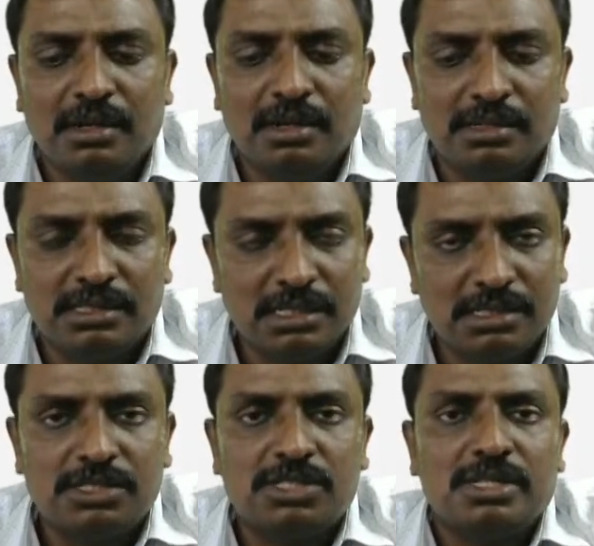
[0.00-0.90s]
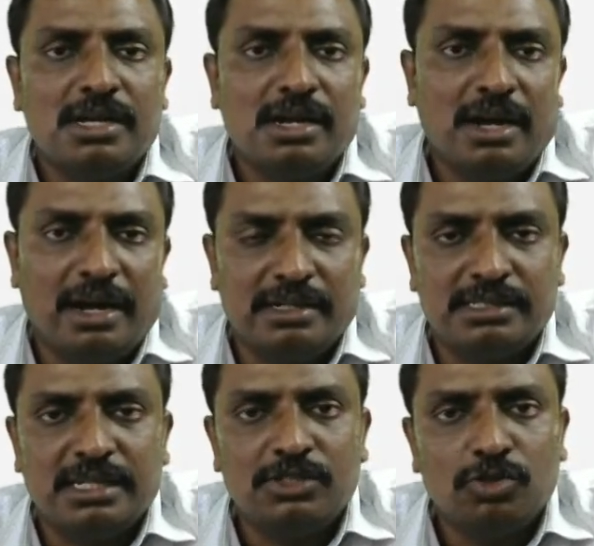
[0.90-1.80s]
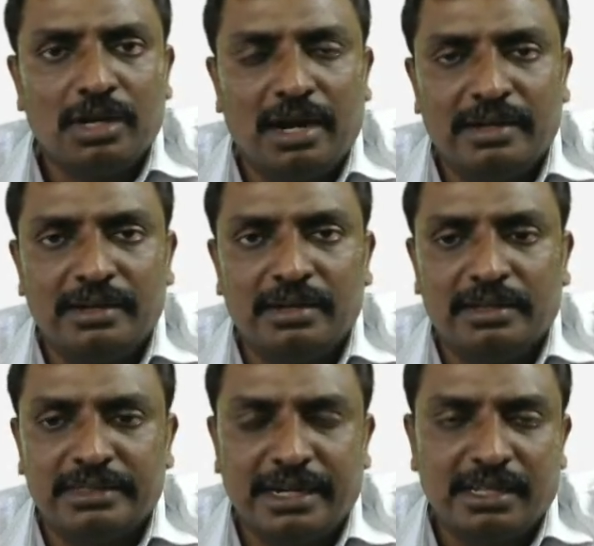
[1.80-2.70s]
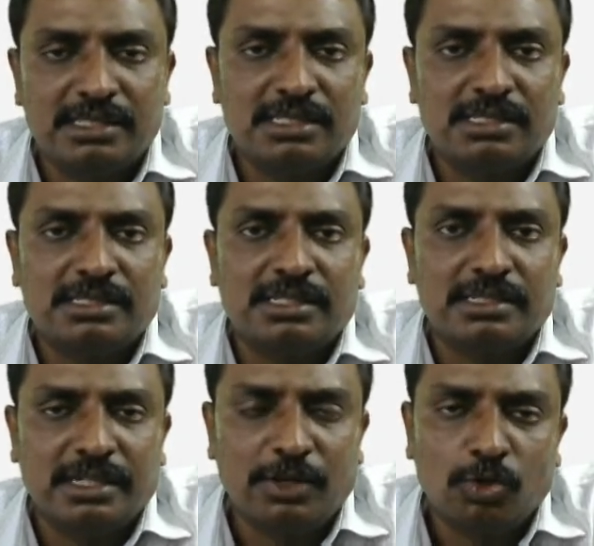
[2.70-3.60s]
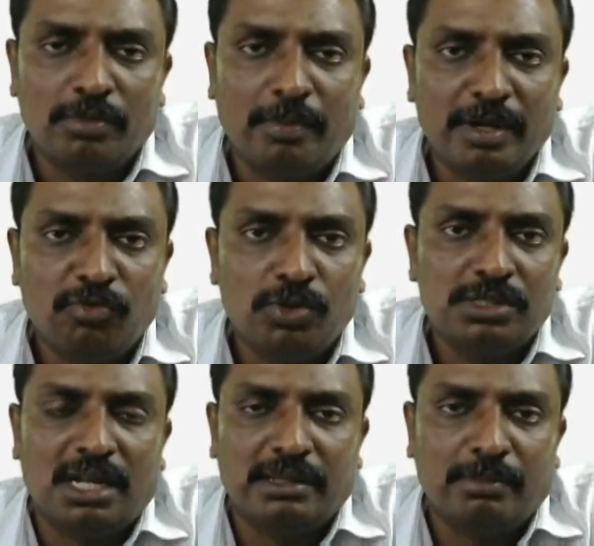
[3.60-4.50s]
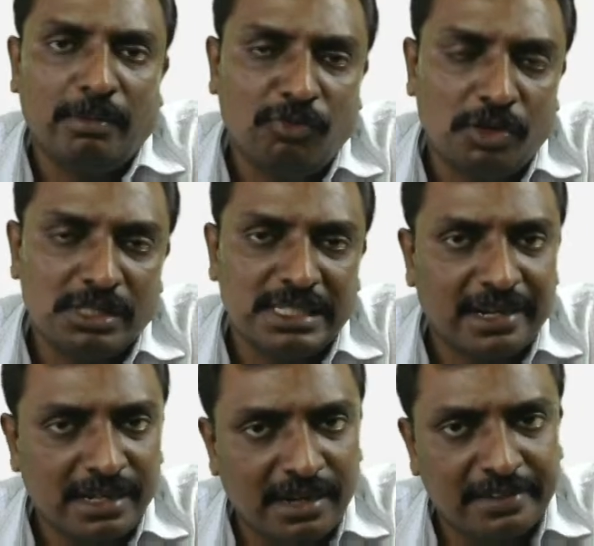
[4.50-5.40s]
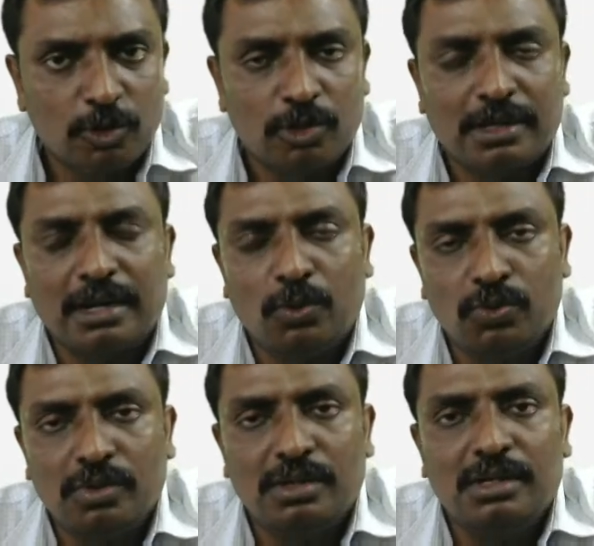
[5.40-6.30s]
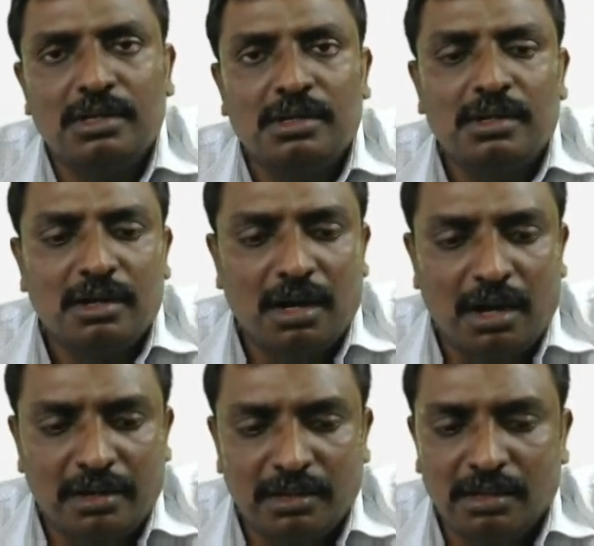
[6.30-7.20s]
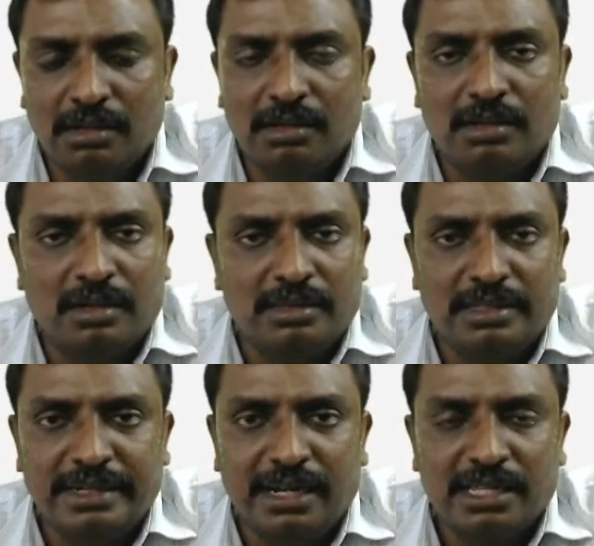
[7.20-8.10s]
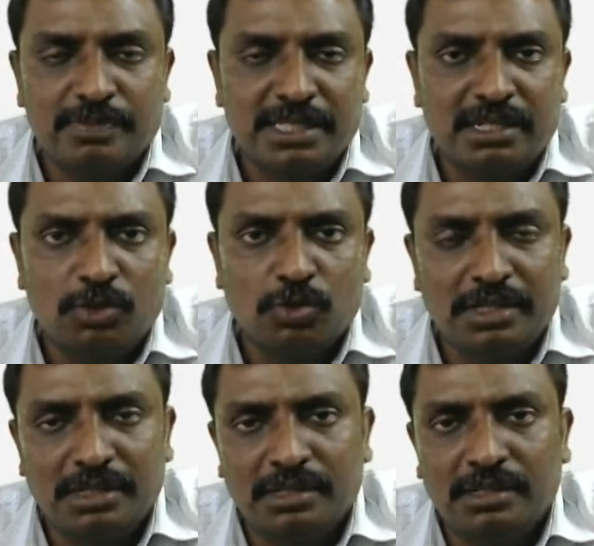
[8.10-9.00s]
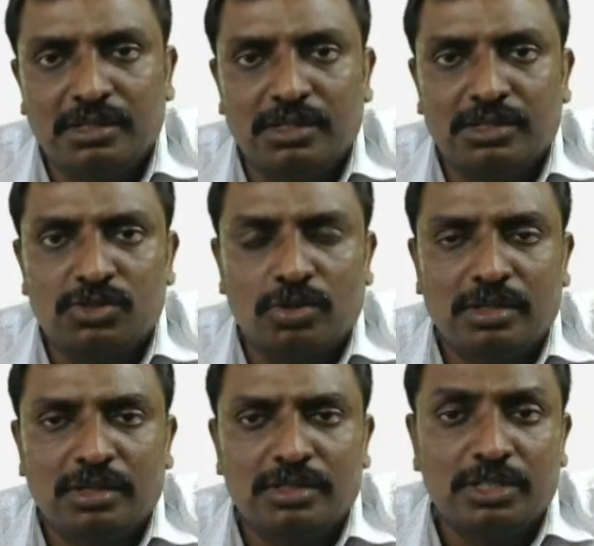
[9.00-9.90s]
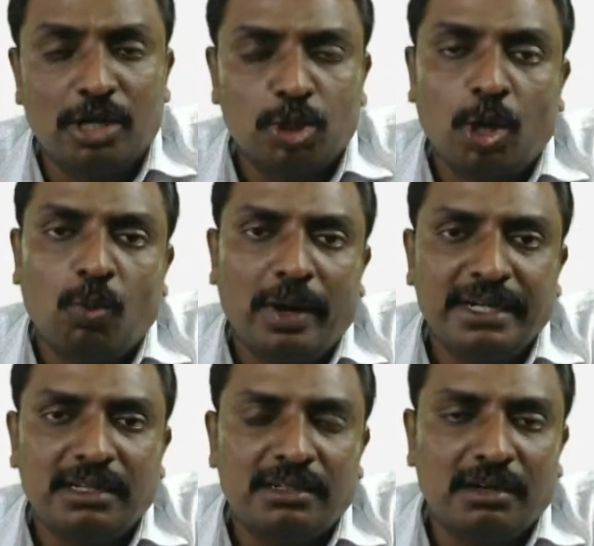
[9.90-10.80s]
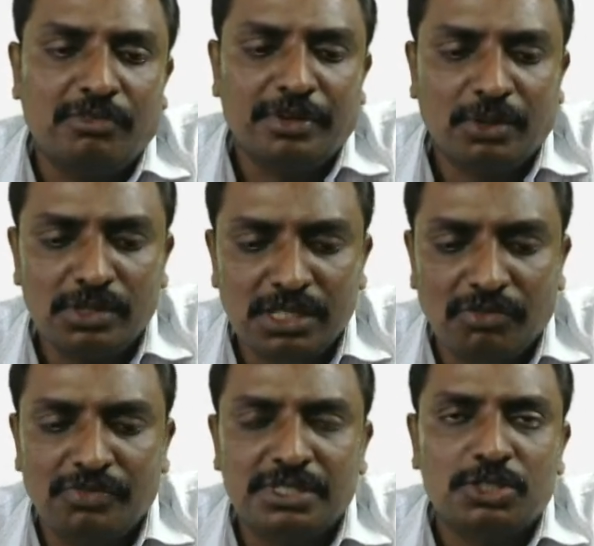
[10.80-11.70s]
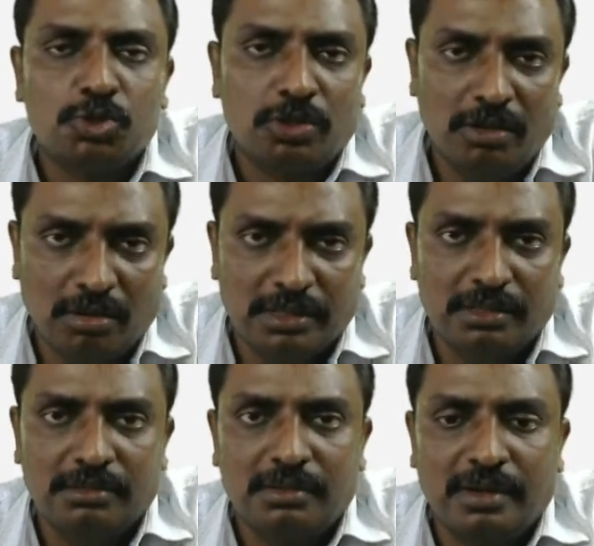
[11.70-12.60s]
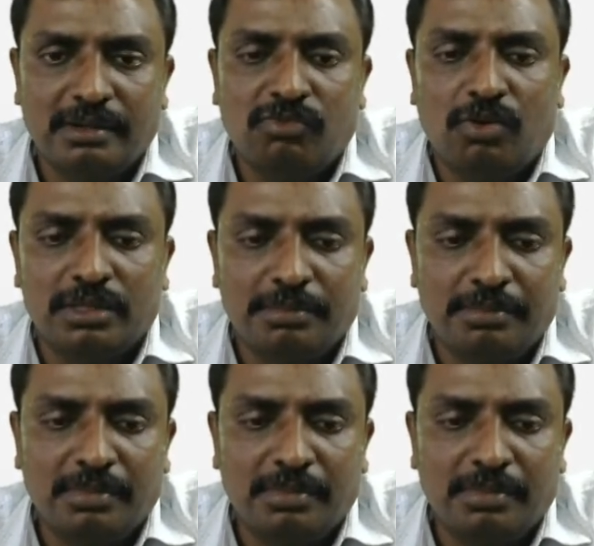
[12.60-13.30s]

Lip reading: sensors and sent to the and the data is sent to the mobile phones, and the mobile phone is again connected to the cloud. And the data has been sent to the in order to avoid that frequency of visits to the doctor, right? For the